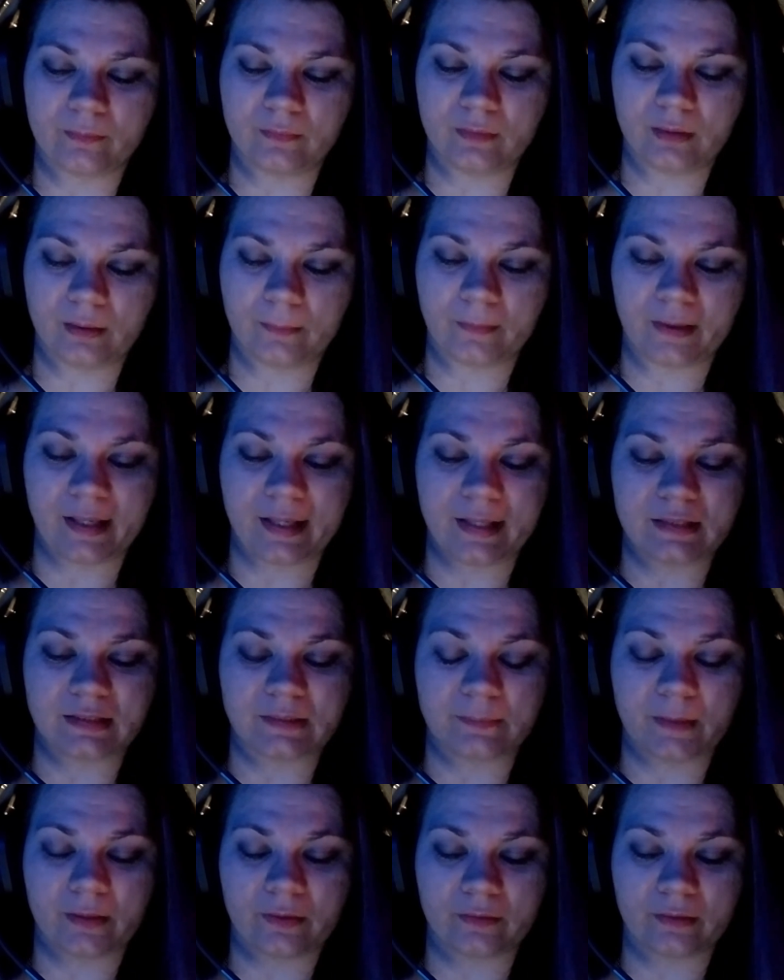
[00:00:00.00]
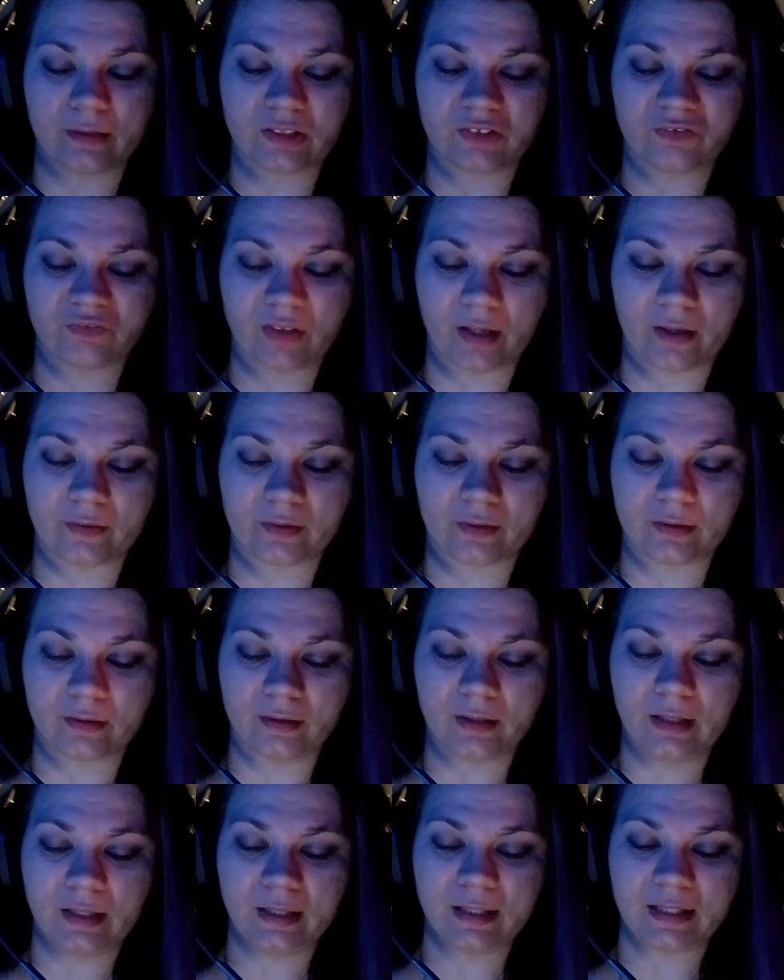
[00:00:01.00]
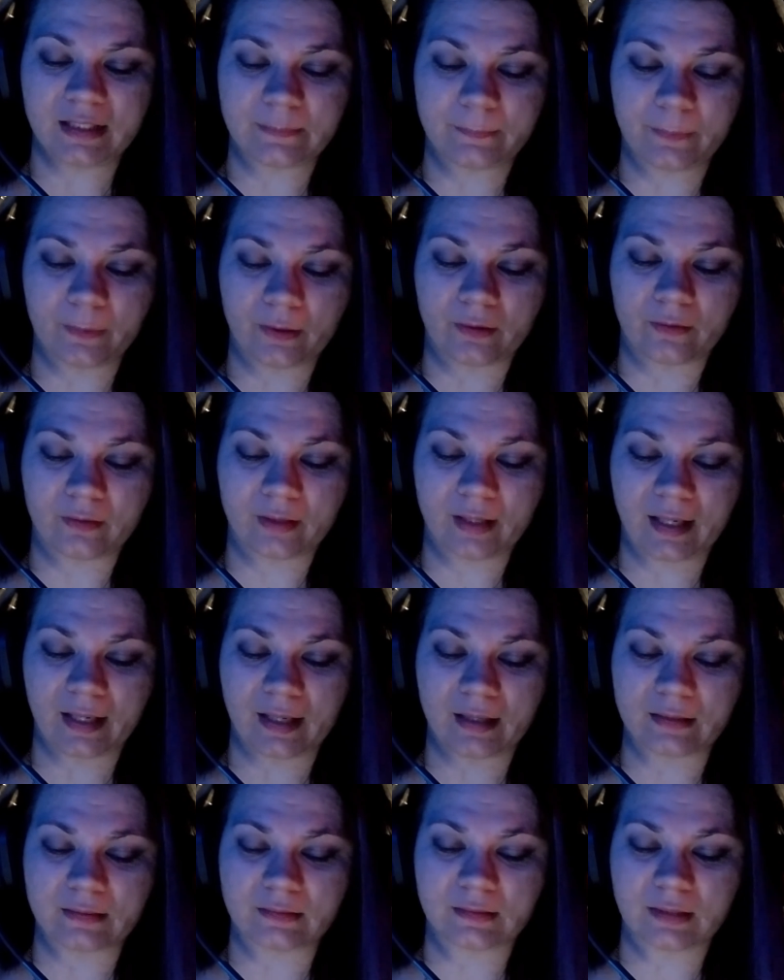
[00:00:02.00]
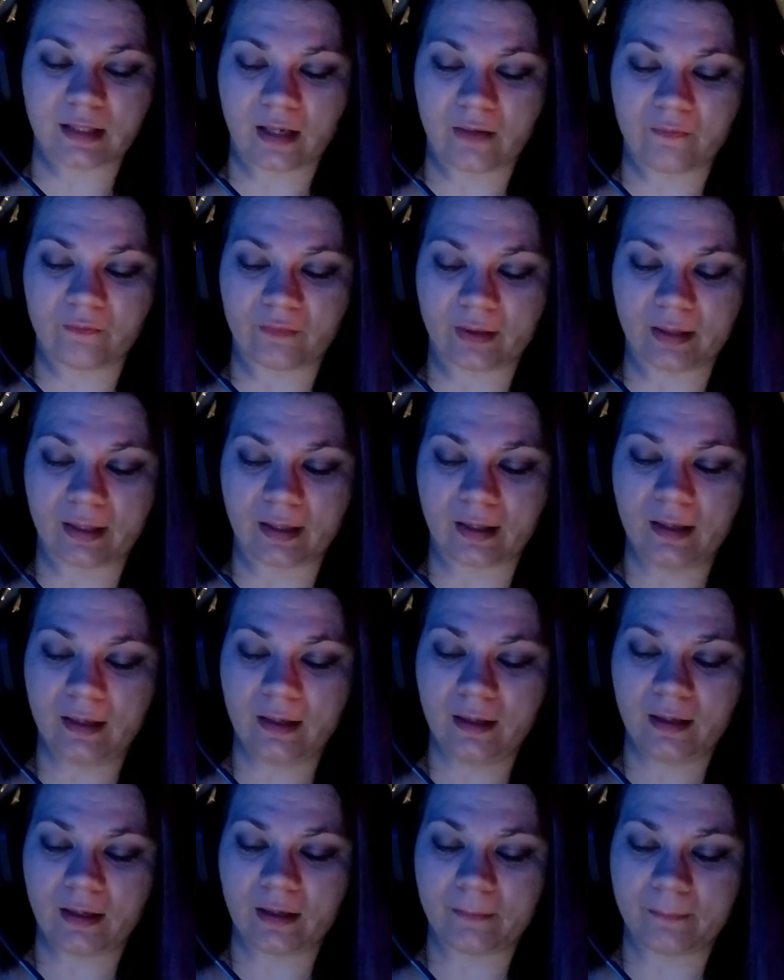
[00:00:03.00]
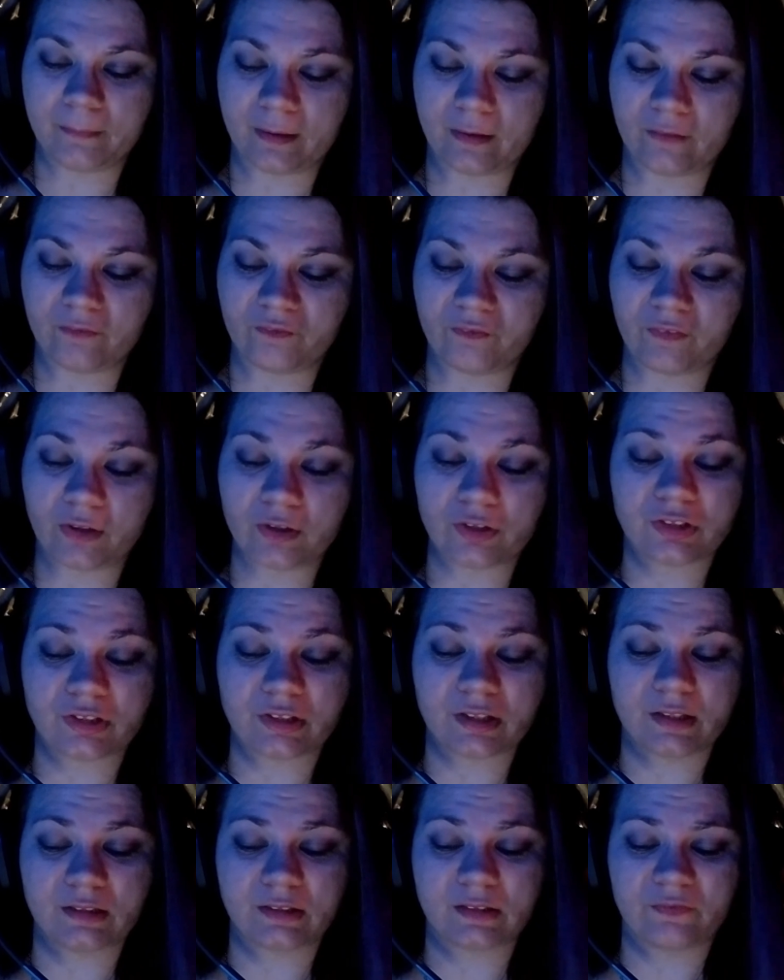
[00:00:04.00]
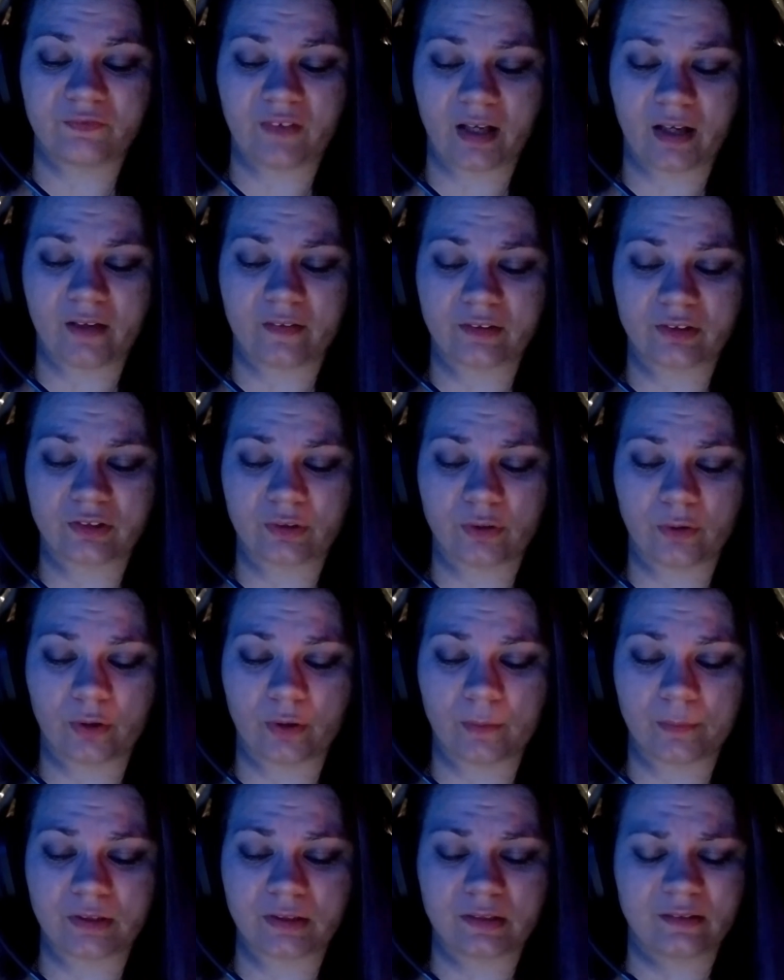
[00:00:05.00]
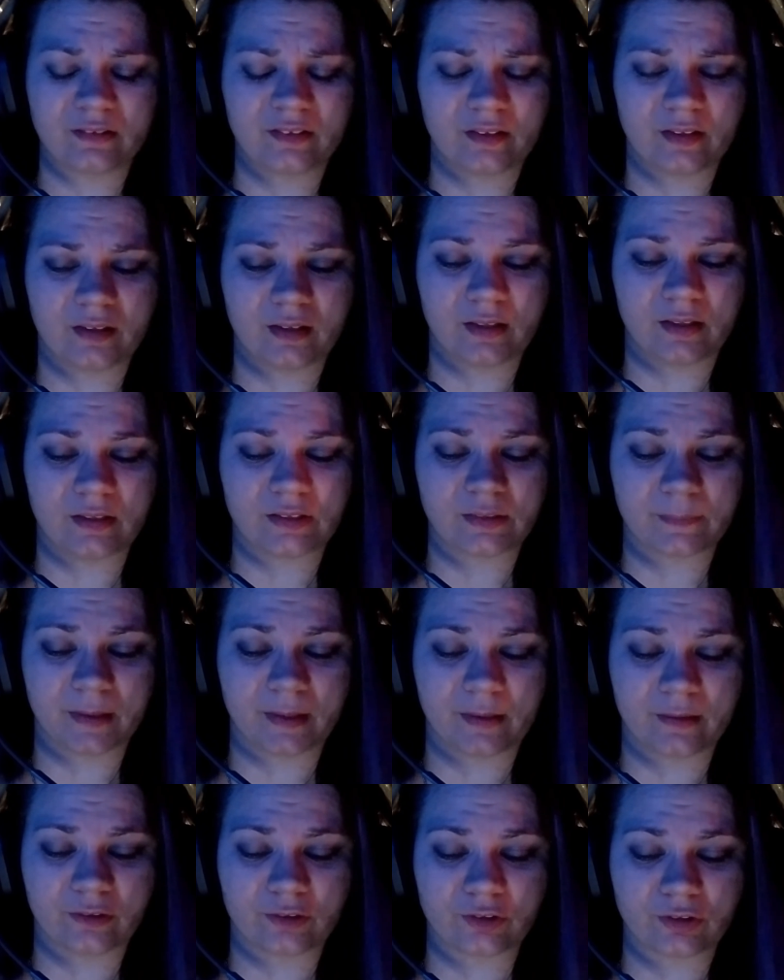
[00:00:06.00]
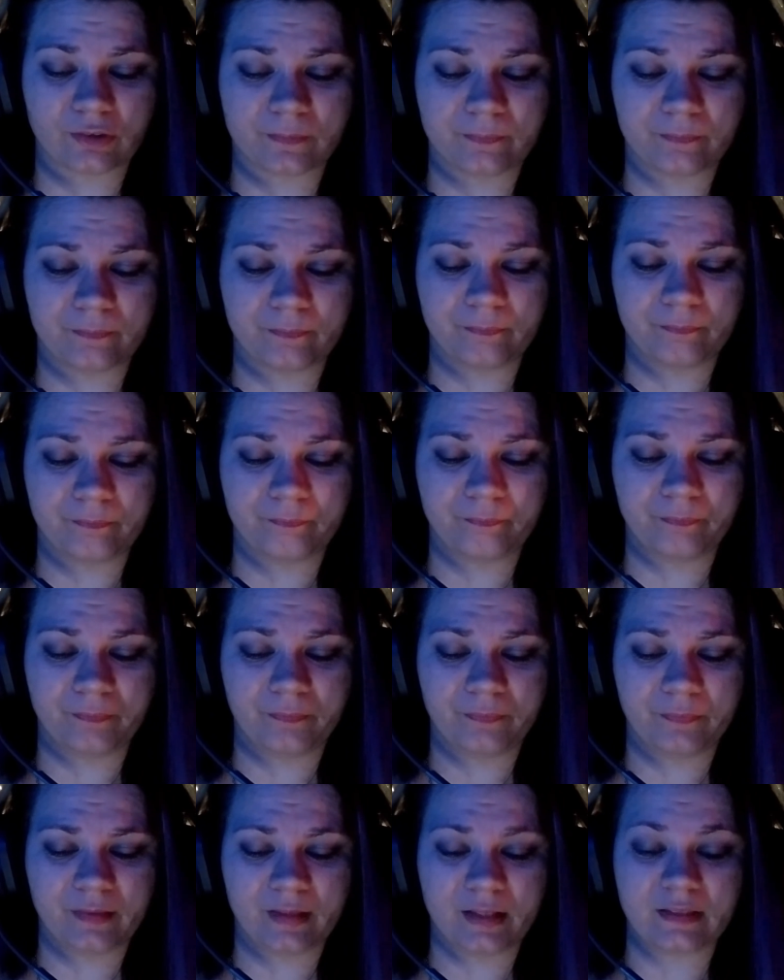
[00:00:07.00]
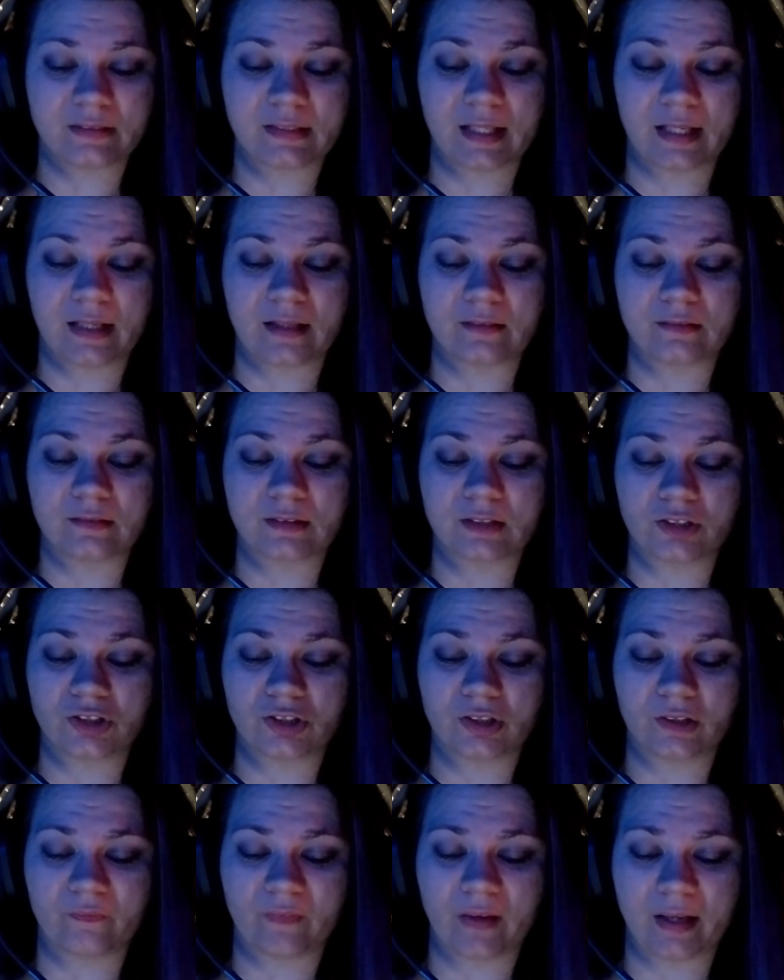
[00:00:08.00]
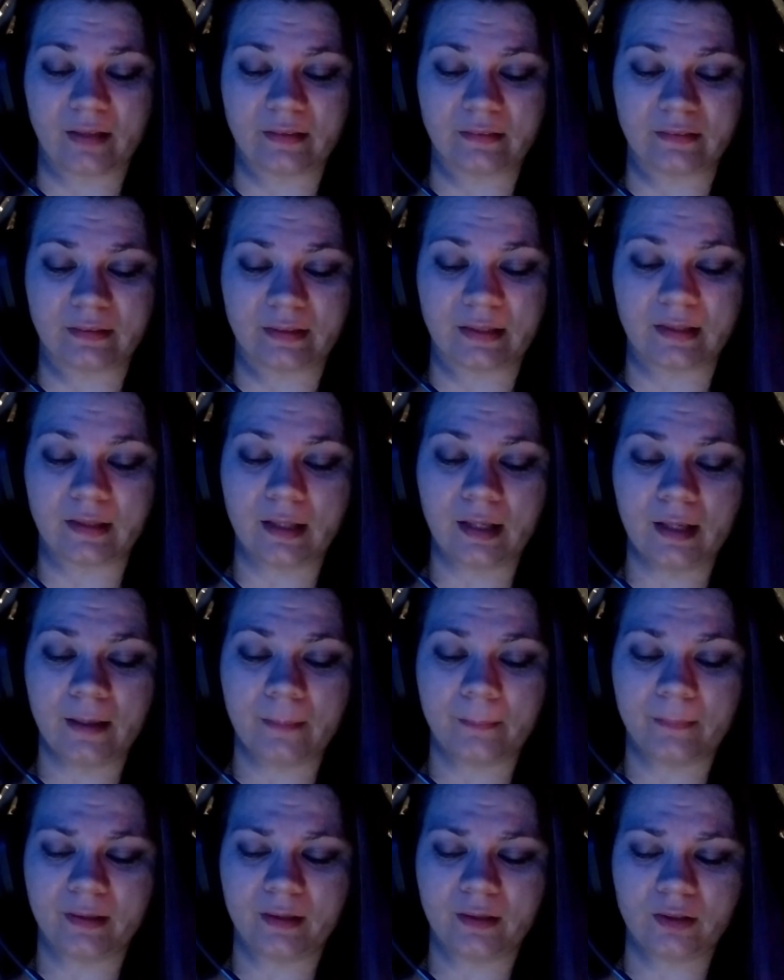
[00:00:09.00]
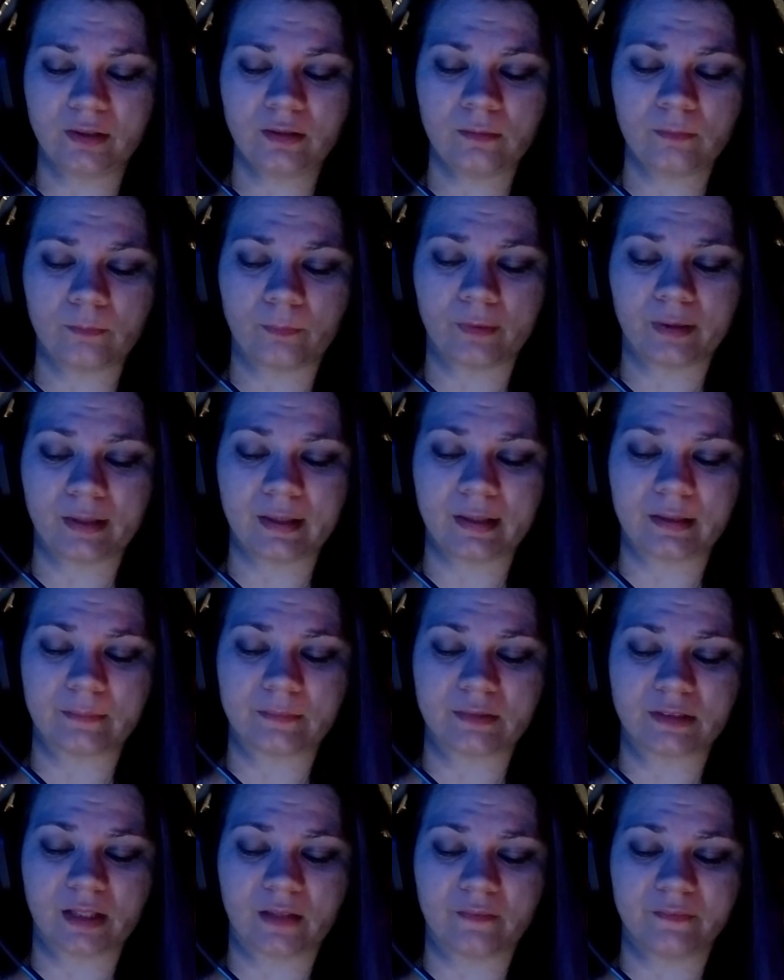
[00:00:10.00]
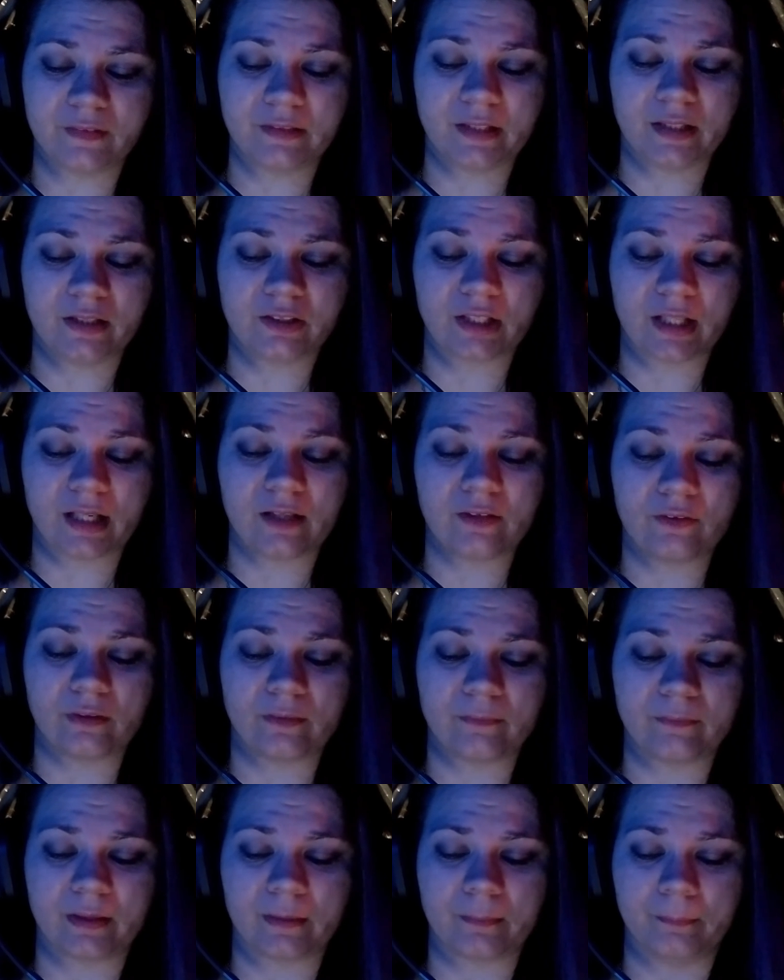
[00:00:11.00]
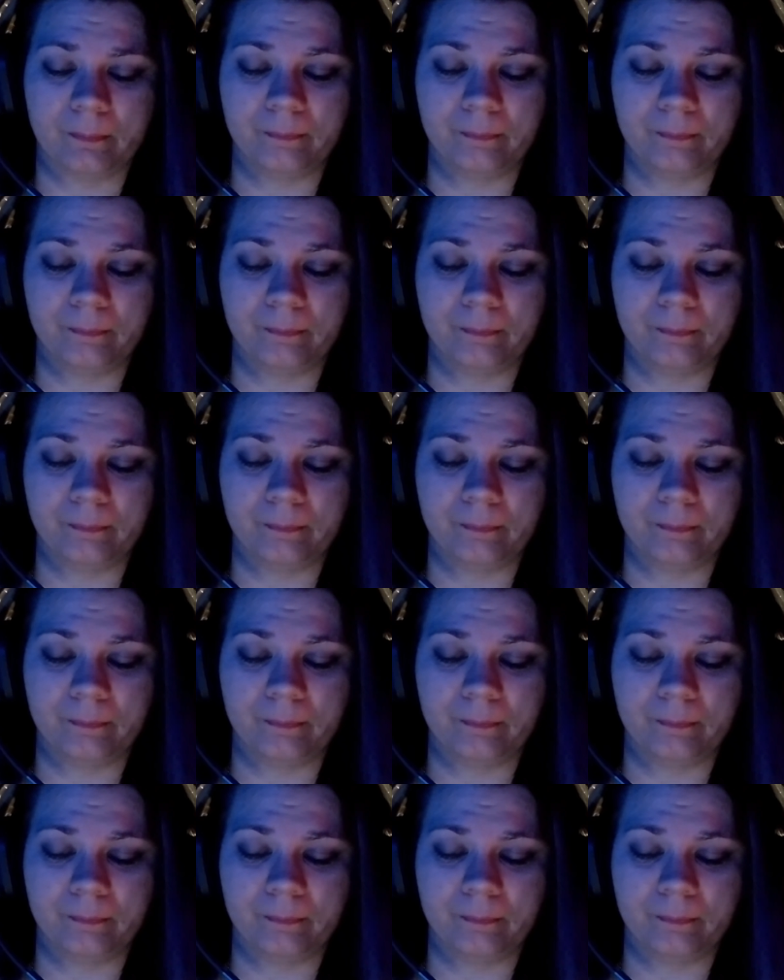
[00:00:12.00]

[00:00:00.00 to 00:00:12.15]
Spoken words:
by his mother and his father, his burned hands hovering above first his father's corpse, then his mother's. His hands shook violently, but he couldn't bring himself to touch either of them.